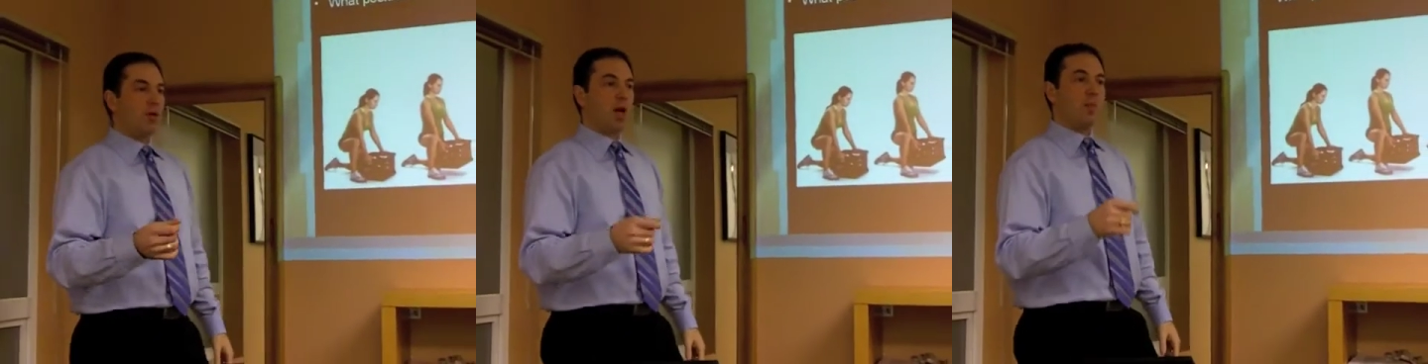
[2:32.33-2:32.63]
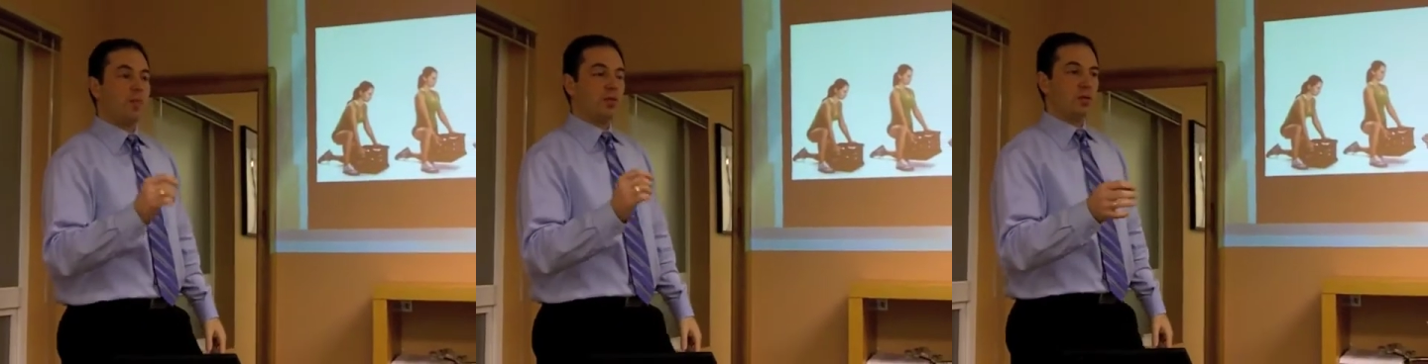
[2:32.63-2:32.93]
A lot
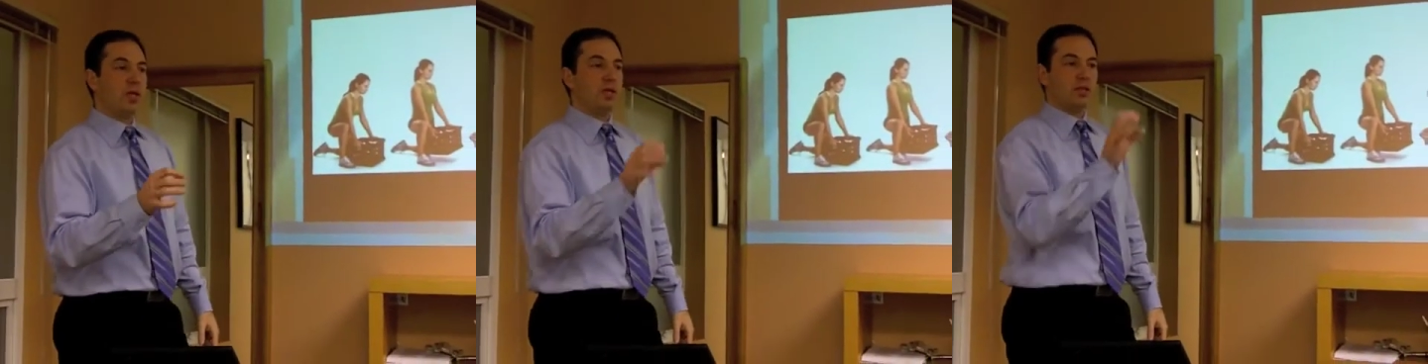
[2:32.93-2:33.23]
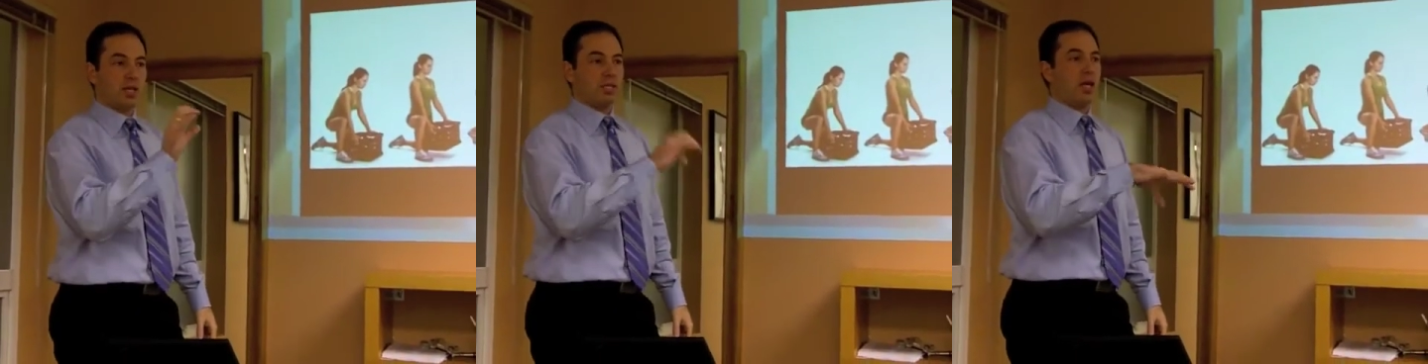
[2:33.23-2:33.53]
of people do that. They'll
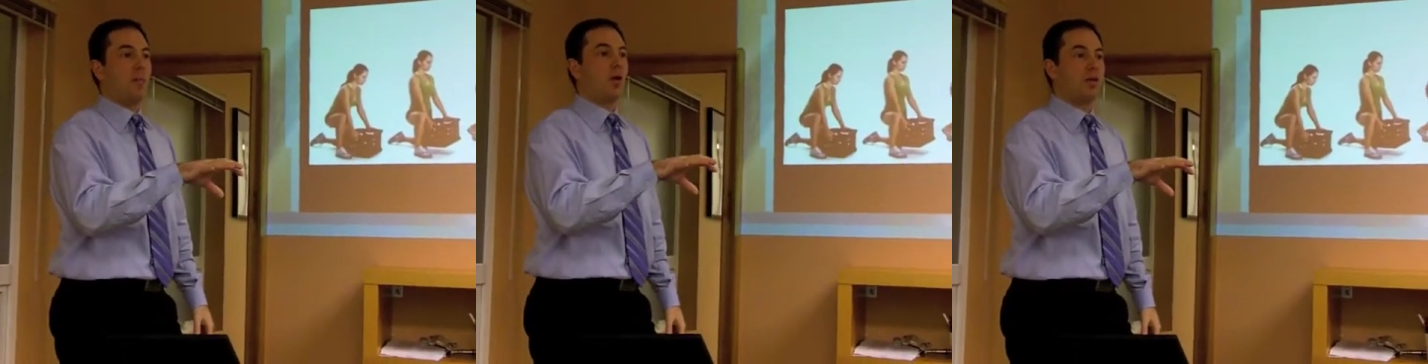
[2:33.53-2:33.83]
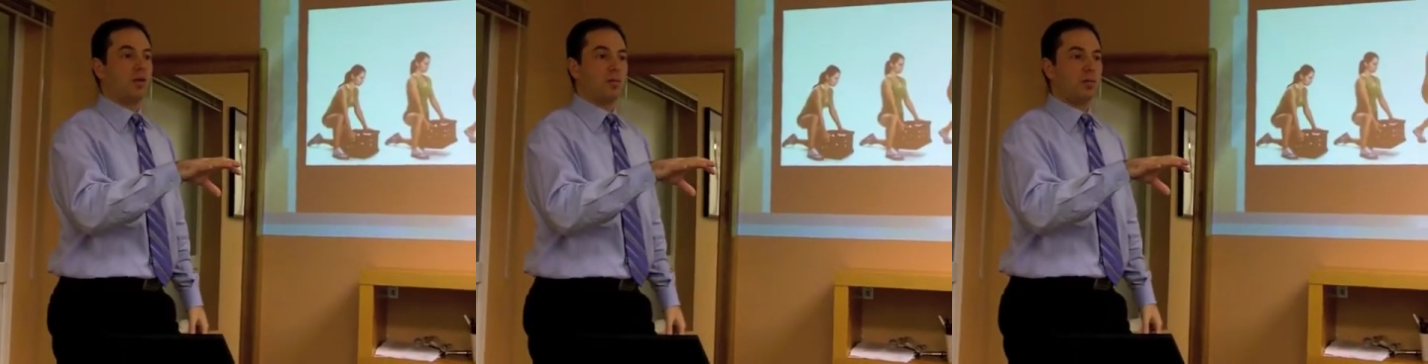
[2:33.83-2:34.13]
set a timer
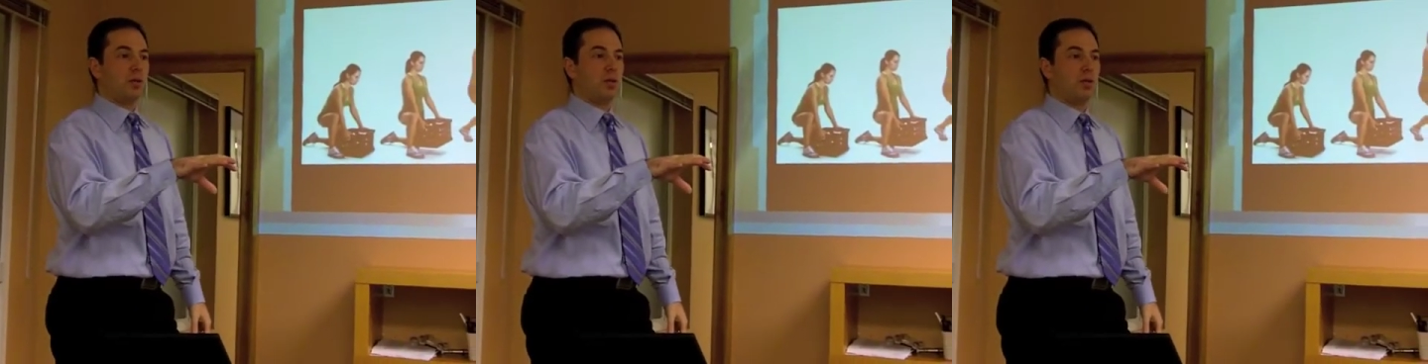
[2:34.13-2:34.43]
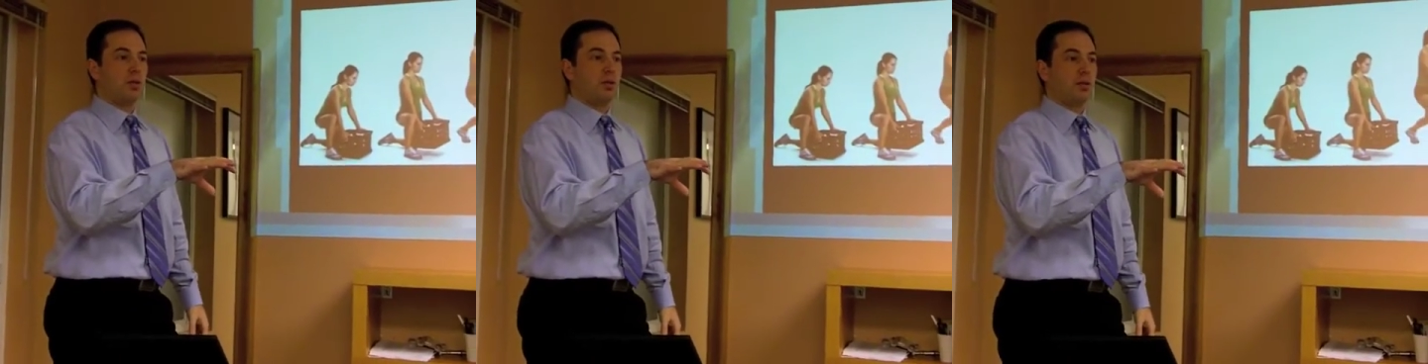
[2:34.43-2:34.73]
on their computer,
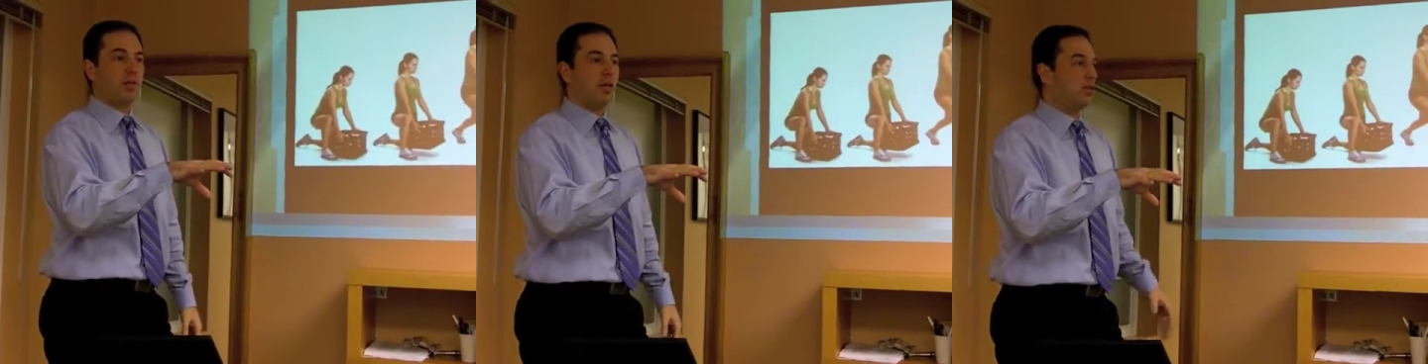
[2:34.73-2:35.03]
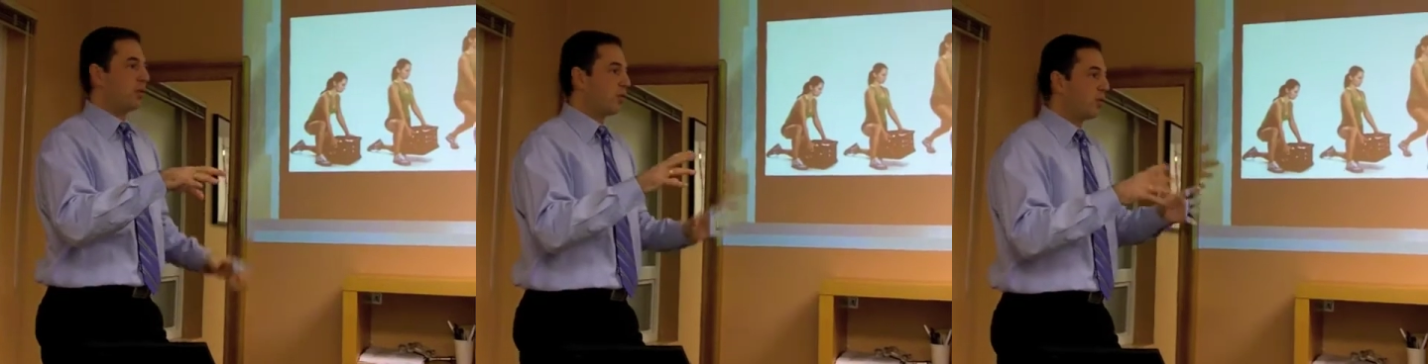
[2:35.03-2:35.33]
right?
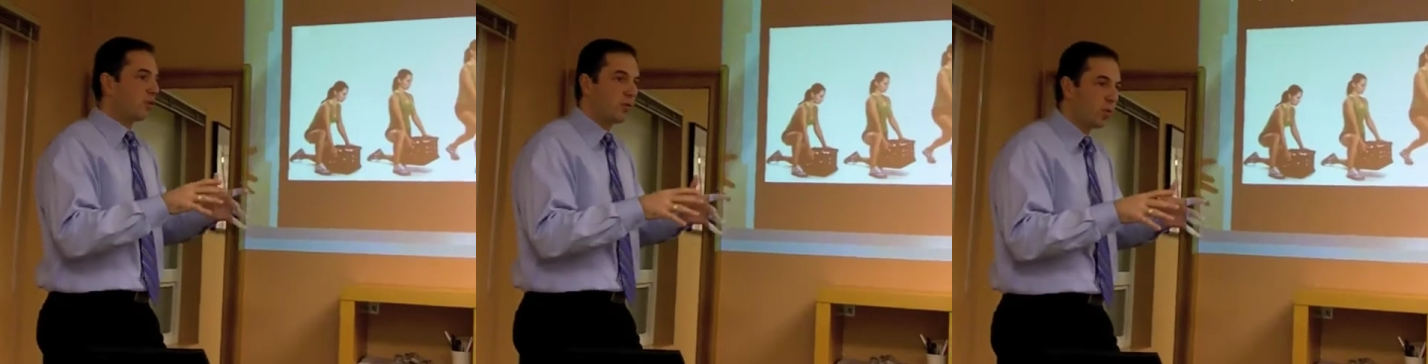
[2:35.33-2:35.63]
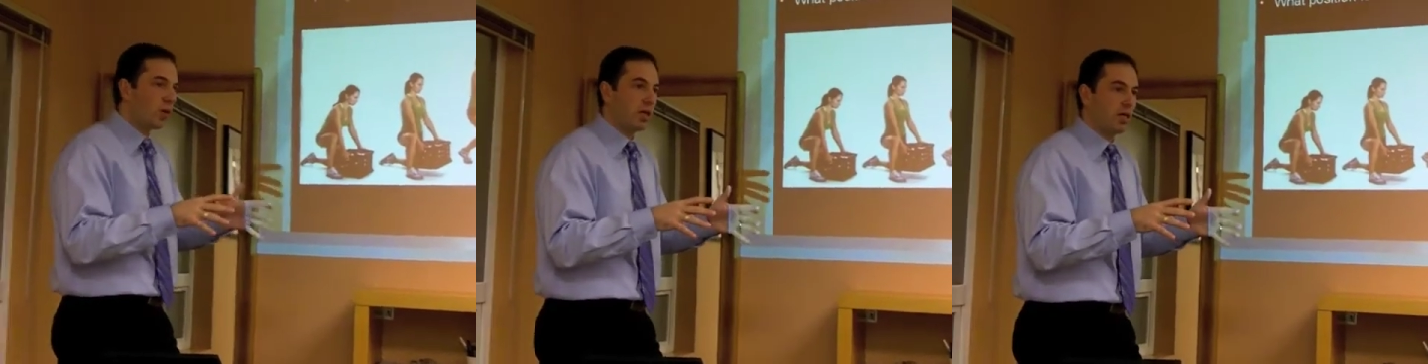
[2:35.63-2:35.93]
You're engrossed in
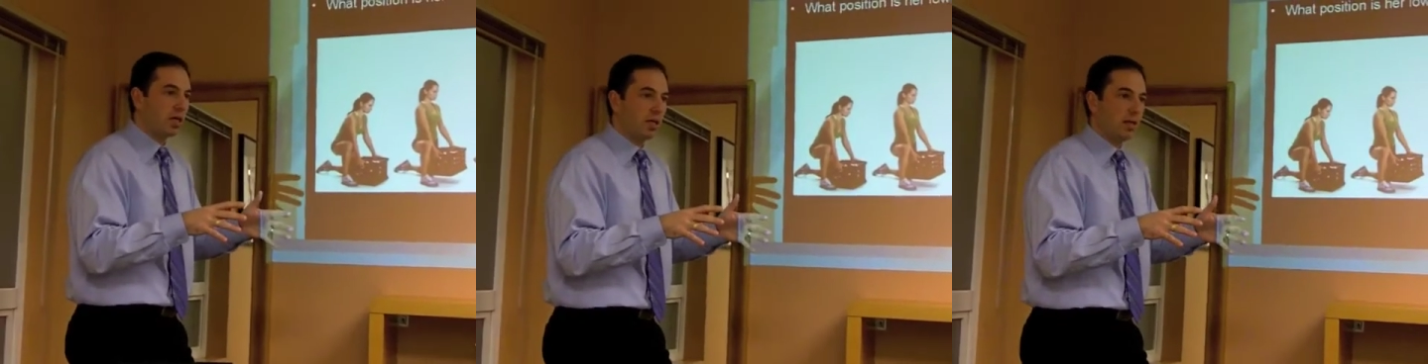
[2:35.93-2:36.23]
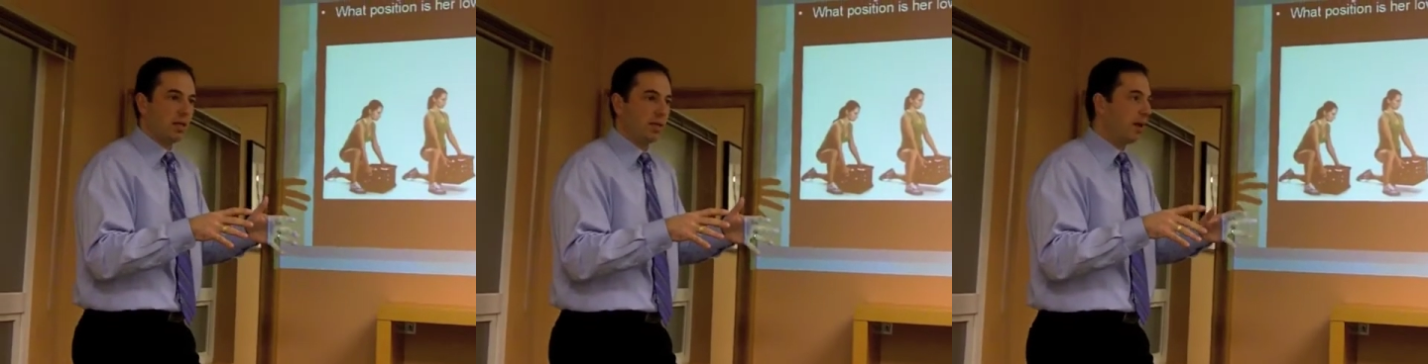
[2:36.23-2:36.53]
work,
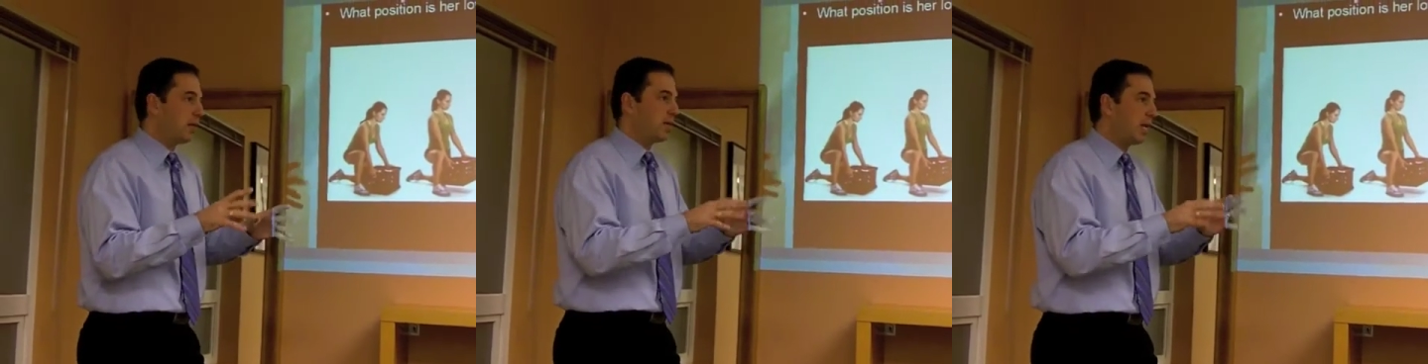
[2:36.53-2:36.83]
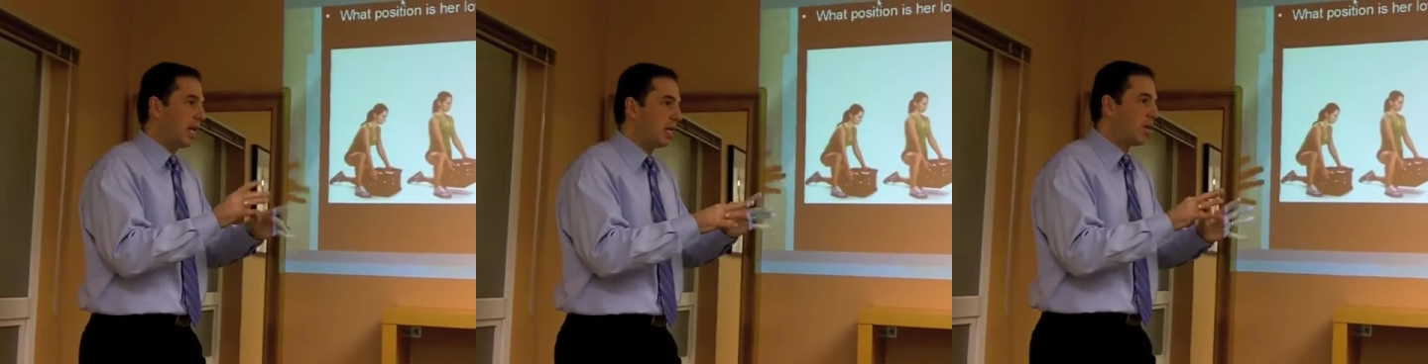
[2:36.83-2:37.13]
right? You
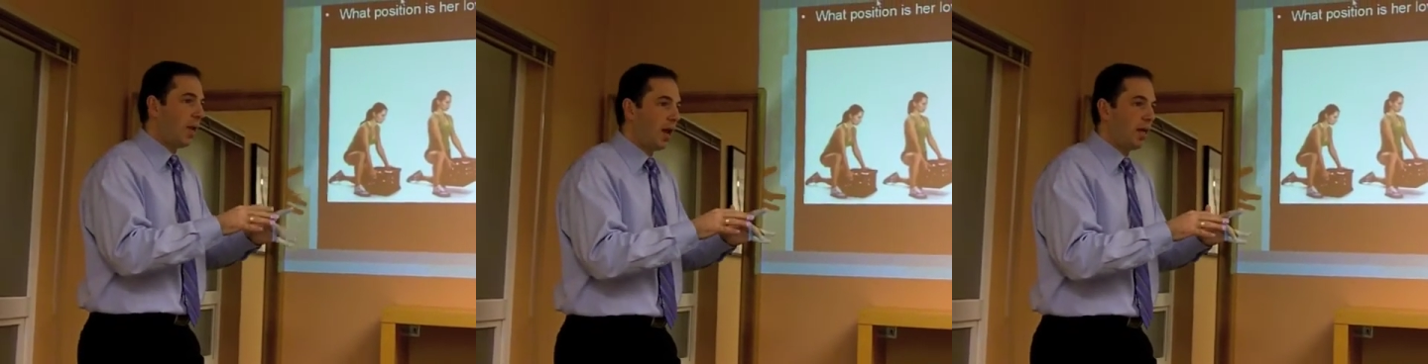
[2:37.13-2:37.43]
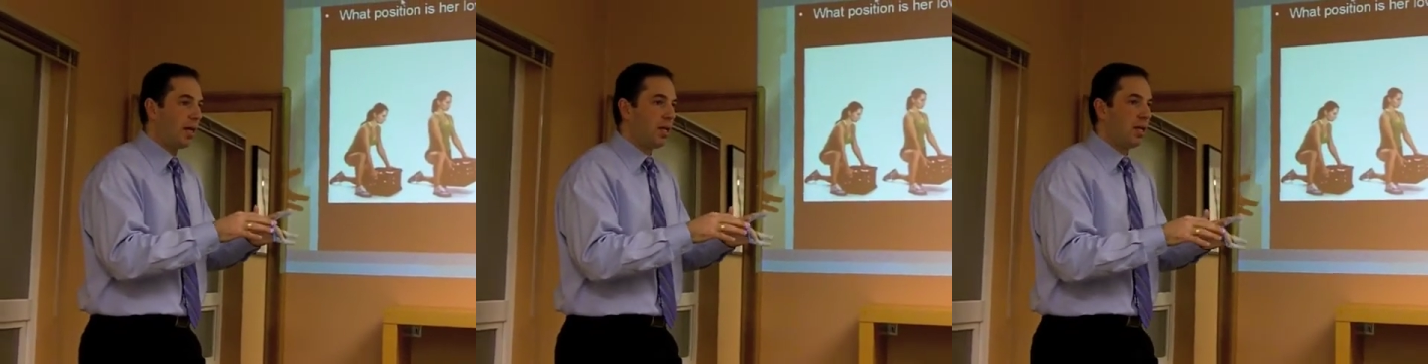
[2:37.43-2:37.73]
can't get away.